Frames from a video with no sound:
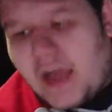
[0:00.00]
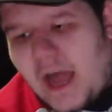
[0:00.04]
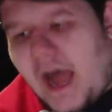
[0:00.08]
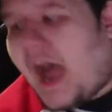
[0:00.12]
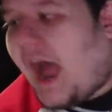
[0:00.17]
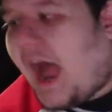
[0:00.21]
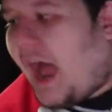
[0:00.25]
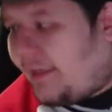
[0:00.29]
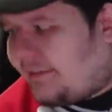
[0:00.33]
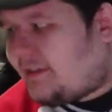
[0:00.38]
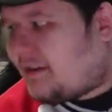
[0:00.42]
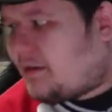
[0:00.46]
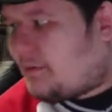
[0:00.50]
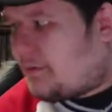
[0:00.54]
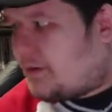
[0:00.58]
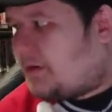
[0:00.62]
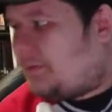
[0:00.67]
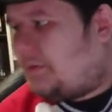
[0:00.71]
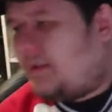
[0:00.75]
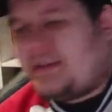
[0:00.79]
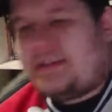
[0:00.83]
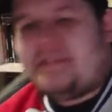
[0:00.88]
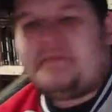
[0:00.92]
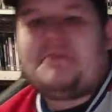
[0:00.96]
I think I'm going to
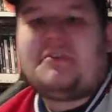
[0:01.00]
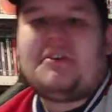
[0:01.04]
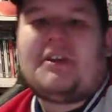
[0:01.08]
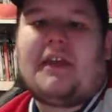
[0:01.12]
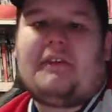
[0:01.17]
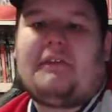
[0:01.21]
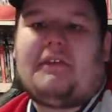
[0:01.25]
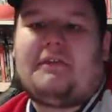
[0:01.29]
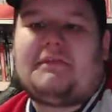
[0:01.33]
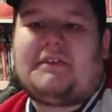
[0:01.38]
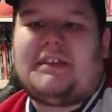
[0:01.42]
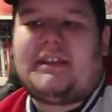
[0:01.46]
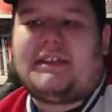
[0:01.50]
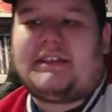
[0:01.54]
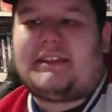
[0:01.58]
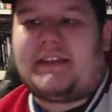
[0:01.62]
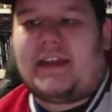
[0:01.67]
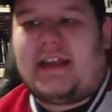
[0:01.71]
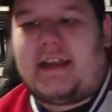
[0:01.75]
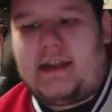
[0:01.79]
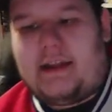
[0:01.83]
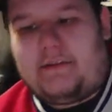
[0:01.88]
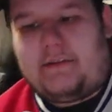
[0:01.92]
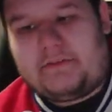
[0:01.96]
play some 2K15
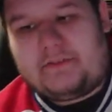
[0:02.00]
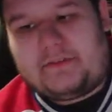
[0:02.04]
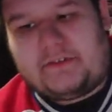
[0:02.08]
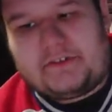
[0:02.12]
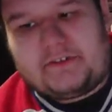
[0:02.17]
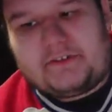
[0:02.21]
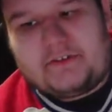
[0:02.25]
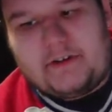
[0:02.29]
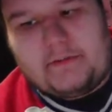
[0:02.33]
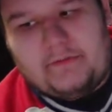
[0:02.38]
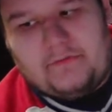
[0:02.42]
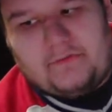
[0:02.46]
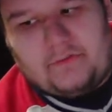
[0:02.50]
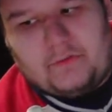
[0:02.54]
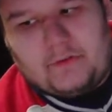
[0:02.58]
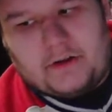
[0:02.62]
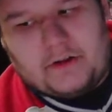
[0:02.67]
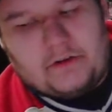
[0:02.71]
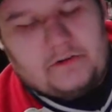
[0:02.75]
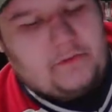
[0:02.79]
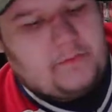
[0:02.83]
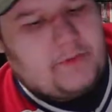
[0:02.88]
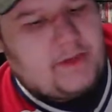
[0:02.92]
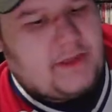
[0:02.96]
tonight after the stream before I
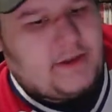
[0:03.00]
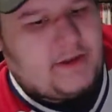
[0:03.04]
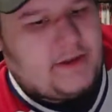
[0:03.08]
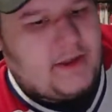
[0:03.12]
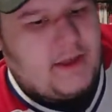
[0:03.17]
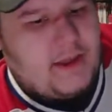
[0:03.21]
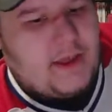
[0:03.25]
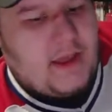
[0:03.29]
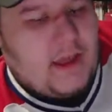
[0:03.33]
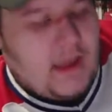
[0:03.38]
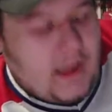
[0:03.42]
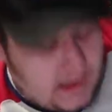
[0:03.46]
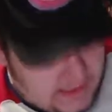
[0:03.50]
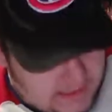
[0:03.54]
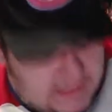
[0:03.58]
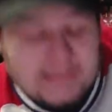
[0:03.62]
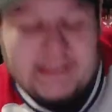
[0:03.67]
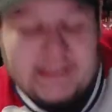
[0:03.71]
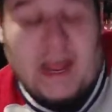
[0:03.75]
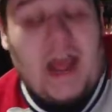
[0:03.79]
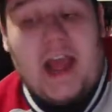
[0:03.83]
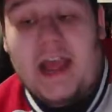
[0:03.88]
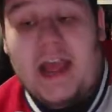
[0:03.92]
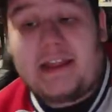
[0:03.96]
go to bed. Because
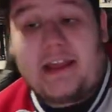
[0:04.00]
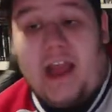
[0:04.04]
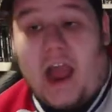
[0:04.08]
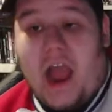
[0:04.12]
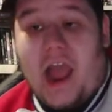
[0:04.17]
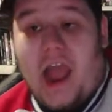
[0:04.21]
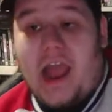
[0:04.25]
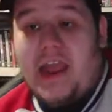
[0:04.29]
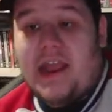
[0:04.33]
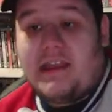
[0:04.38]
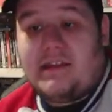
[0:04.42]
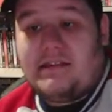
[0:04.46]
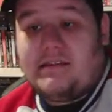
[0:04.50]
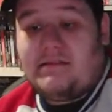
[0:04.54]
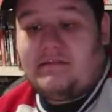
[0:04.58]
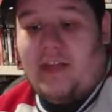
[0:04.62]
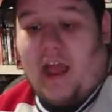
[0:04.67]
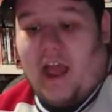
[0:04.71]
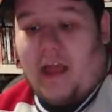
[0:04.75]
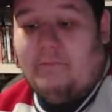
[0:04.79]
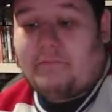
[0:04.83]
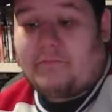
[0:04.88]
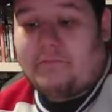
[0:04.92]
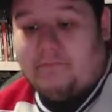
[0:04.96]

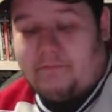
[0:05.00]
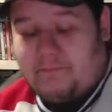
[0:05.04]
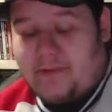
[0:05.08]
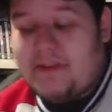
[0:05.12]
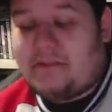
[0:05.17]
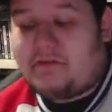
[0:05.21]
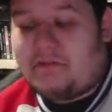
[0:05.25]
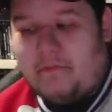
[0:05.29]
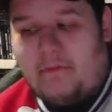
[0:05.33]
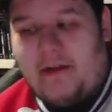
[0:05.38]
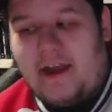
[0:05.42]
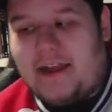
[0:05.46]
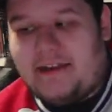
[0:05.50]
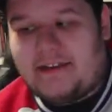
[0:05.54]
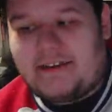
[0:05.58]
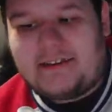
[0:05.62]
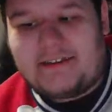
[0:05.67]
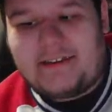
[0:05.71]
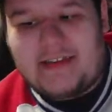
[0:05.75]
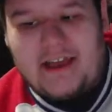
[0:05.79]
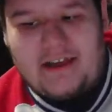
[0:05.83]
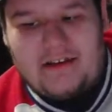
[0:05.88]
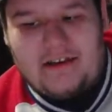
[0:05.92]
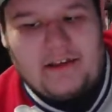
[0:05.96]
I'm being reminded
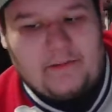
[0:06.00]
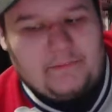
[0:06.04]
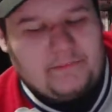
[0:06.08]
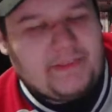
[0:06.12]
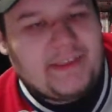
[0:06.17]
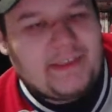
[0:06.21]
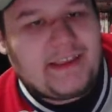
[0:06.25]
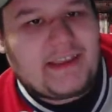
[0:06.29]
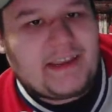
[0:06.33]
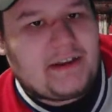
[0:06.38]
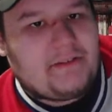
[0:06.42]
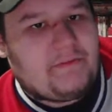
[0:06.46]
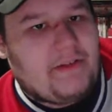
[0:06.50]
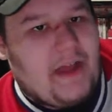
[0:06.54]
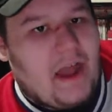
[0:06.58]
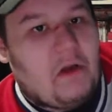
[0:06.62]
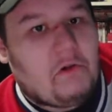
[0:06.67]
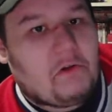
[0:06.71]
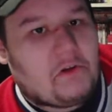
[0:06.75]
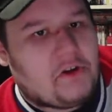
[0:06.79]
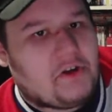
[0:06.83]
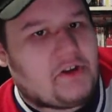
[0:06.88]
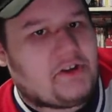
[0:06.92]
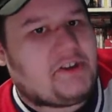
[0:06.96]
now, I'm thinking of how
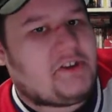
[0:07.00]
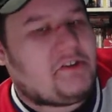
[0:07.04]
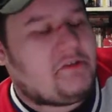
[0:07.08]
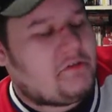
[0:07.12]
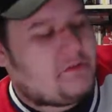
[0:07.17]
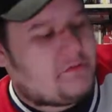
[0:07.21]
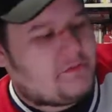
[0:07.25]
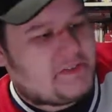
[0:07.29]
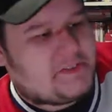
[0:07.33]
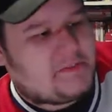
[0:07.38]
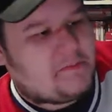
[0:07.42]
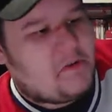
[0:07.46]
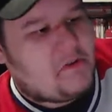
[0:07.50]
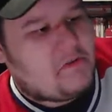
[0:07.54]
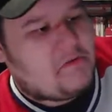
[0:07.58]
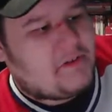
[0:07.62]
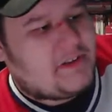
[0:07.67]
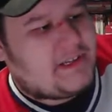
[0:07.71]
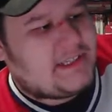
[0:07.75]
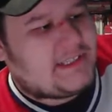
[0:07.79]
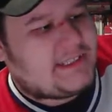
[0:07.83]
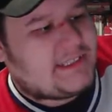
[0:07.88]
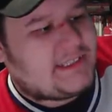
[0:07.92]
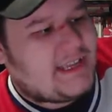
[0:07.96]
good Universe Mode
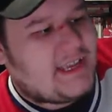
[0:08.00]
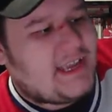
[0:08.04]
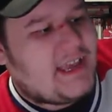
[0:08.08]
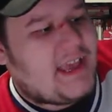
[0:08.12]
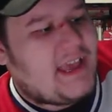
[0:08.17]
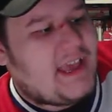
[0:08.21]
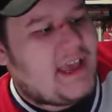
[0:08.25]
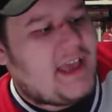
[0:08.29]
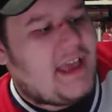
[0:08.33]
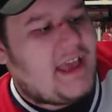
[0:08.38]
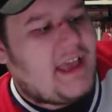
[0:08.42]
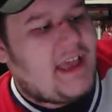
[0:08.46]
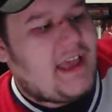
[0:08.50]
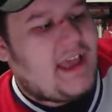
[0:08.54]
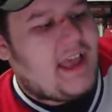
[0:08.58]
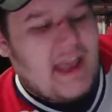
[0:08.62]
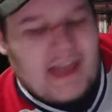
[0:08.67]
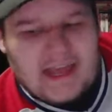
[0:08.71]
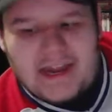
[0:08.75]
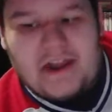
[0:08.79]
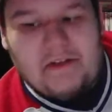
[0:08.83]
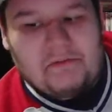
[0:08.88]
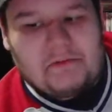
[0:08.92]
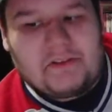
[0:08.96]
was.
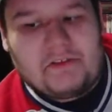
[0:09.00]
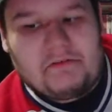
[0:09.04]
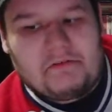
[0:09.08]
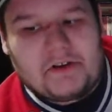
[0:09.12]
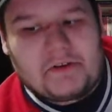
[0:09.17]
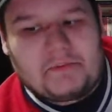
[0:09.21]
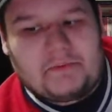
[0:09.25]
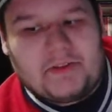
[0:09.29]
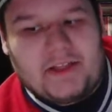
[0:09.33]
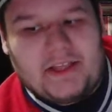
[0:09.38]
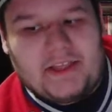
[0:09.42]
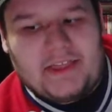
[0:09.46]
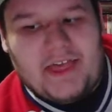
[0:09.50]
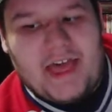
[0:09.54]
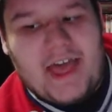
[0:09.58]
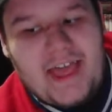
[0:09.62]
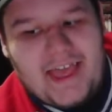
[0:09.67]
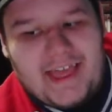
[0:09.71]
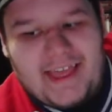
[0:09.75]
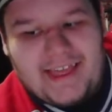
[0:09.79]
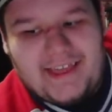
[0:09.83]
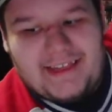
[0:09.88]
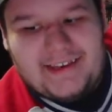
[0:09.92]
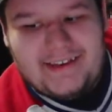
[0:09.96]
And I really want to play
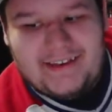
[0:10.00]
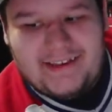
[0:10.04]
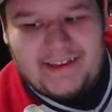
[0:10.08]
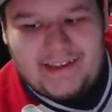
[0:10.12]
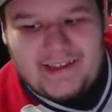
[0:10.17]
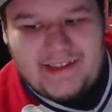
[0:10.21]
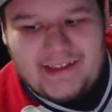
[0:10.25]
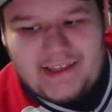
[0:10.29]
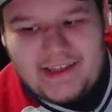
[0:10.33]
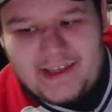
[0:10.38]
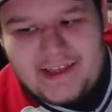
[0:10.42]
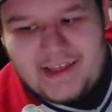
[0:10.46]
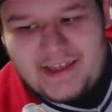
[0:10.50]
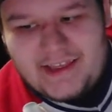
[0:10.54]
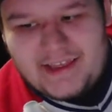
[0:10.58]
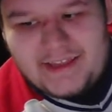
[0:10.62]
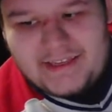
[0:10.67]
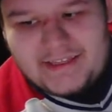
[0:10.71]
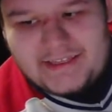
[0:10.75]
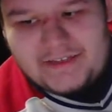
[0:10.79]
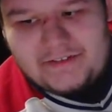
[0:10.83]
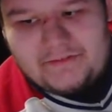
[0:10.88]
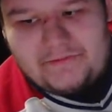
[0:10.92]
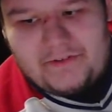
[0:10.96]
that.
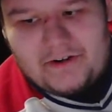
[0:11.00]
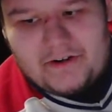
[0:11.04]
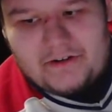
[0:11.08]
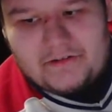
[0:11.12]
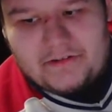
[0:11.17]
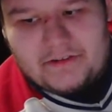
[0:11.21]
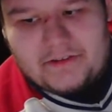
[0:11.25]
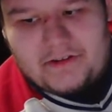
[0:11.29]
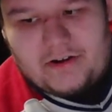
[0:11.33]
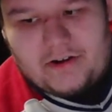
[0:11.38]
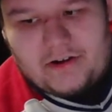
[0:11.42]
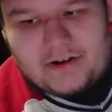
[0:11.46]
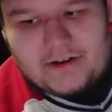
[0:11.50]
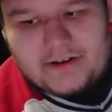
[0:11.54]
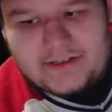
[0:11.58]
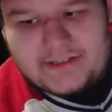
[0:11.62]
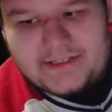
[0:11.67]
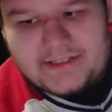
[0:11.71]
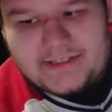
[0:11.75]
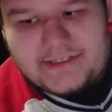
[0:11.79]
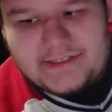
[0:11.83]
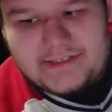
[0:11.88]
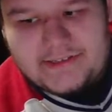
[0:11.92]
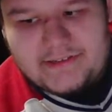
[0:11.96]
You still fuck with
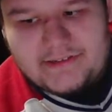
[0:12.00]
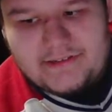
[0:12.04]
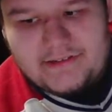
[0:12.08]
cards?